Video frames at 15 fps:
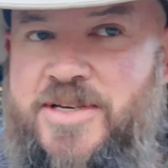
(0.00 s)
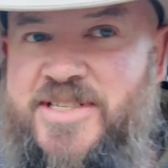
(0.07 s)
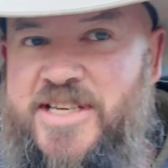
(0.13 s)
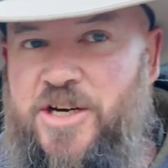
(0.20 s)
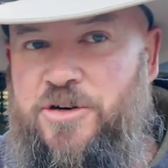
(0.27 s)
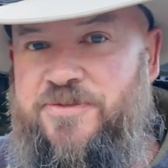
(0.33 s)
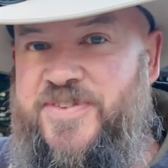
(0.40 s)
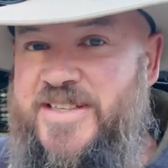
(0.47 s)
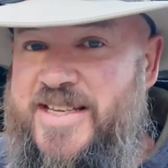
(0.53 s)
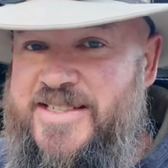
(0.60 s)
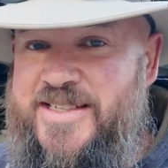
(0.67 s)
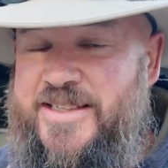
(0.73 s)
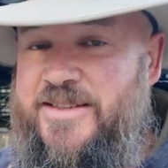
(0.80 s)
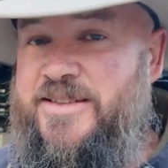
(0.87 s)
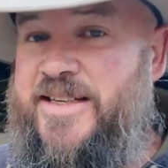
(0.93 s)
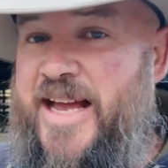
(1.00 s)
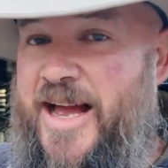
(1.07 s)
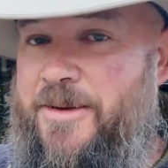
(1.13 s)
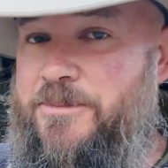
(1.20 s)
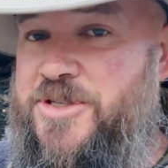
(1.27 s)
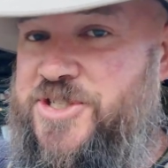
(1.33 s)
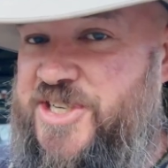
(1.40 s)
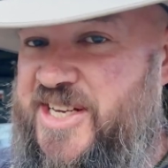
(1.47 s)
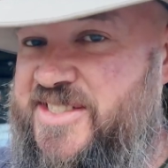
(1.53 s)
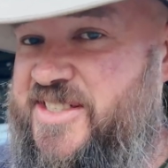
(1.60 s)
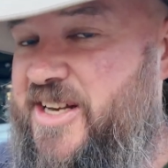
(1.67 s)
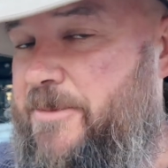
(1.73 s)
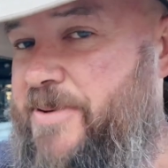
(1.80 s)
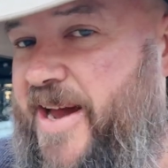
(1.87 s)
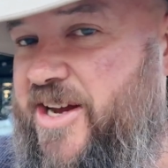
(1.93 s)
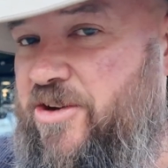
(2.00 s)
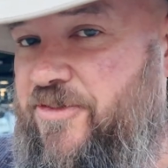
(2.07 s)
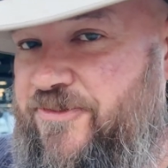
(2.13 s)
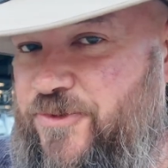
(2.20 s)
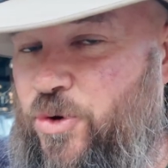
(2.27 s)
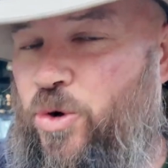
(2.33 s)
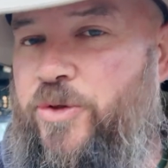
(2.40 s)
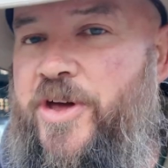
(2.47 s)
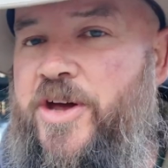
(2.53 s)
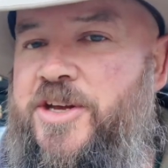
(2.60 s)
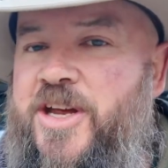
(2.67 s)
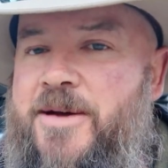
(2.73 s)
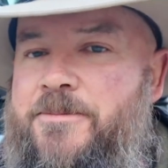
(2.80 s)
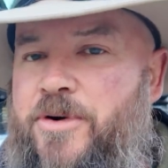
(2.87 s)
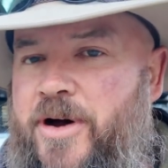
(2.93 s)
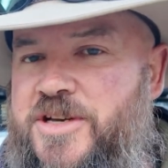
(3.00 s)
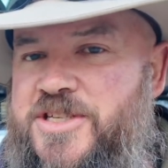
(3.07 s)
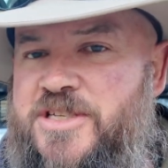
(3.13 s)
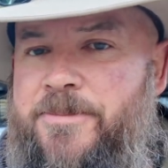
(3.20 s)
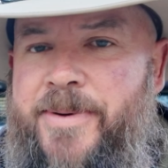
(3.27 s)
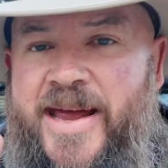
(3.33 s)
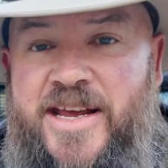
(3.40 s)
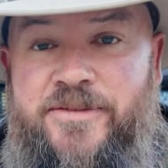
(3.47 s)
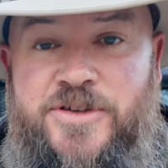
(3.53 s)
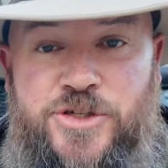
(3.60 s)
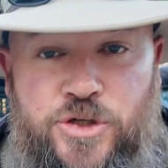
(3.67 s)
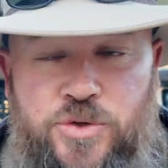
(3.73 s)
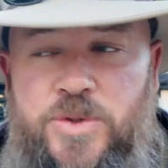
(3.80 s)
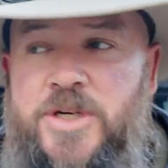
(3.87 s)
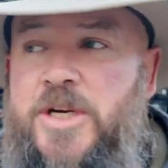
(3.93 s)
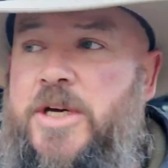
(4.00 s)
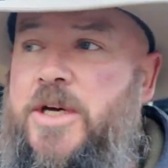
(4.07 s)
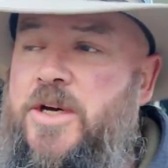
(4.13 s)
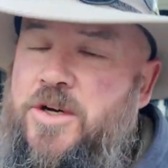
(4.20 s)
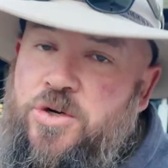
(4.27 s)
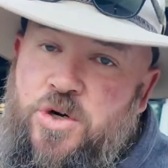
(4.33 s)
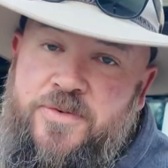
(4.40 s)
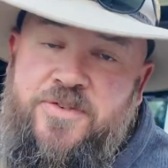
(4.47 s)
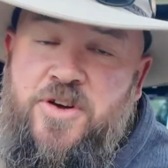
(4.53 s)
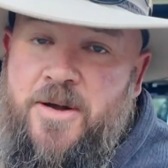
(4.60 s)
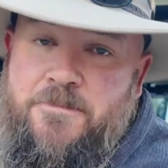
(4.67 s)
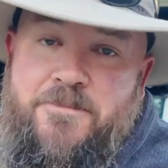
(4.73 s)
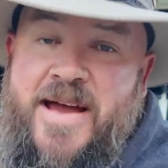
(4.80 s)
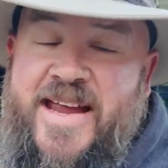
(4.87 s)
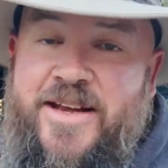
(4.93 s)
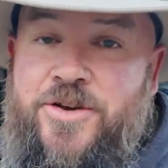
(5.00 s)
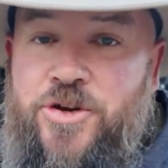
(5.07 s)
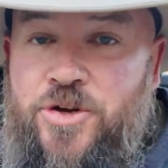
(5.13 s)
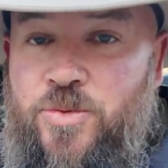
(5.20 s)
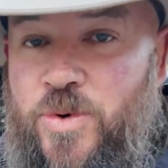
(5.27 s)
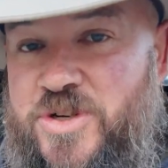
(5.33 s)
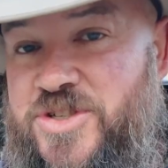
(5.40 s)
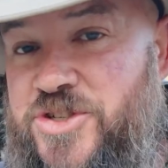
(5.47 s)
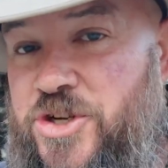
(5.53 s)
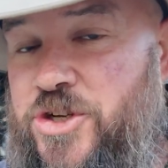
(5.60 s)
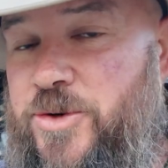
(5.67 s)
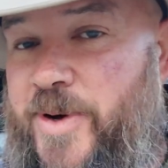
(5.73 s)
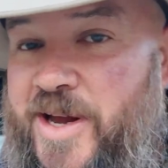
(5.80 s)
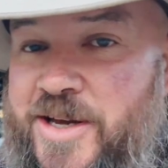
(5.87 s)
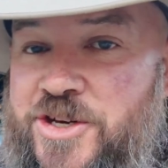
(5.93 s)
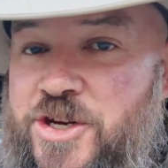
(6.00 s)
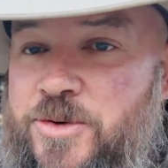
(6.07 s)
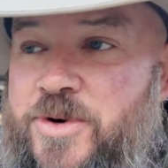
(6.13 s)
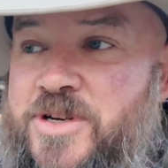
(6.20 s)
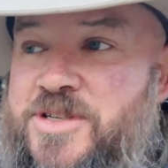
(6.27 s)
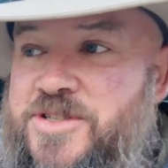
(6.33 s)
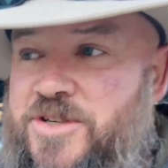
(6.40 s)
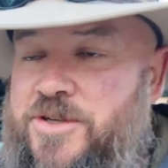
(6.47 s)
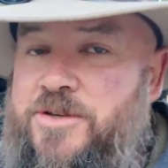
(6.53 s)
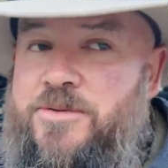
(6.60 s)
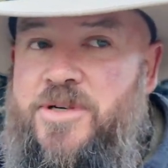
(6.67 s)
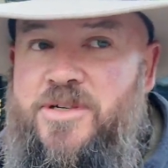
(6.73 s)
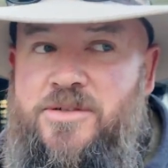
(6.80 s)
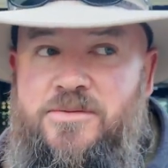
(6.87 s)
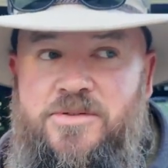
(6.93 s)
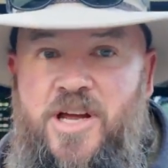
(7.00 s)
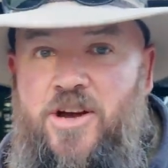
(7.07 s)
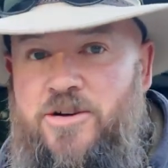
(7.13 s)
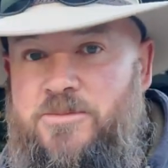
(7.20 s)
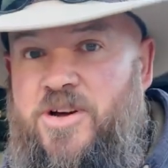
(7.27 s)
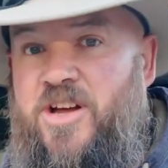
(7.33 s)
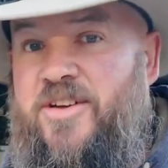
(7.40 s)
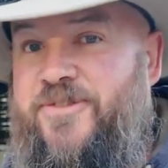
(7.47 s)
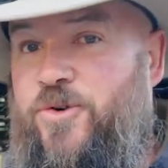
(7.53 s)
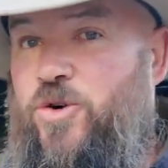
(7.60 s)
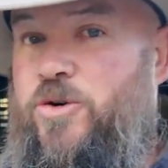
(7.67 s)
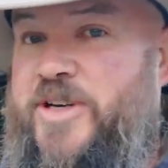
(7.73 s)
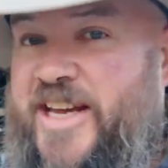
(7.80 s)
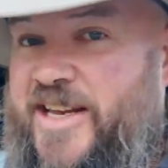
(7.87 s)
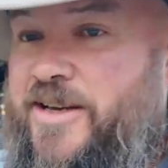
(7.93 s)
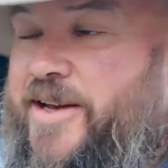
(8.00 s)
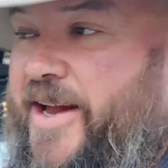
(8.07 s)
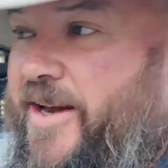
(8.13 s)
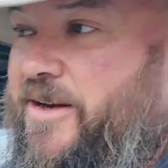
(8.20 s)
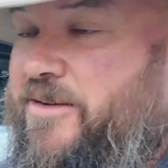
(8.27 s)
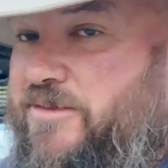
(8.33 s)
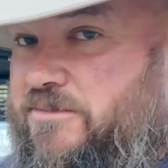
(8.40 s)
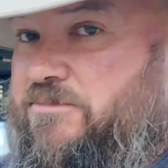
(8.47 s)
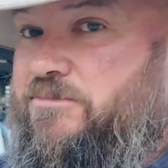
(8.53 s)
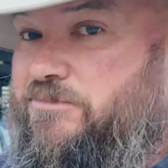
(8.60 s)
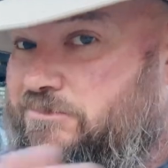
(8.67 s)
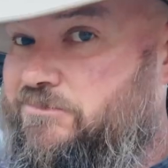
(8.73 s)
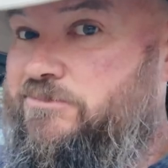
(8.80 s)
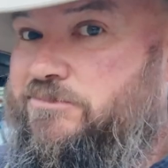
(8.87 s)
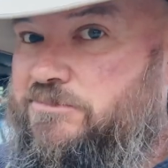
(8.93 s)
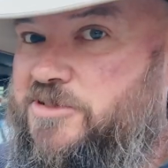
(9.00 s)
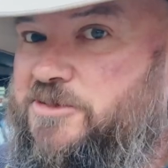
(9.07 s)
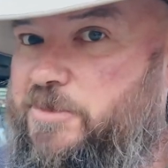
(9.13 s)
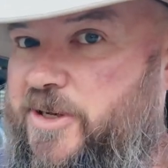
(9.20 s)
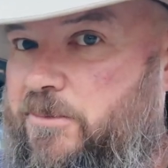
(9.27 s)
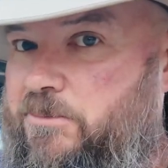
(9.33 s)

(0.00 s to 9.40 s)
itself. This doesn't come just in a pack of 4 though. You can buy just a pack of 2, or if you've got a mate who wants 2 and you want 2, well, go and buy a 4 kit and split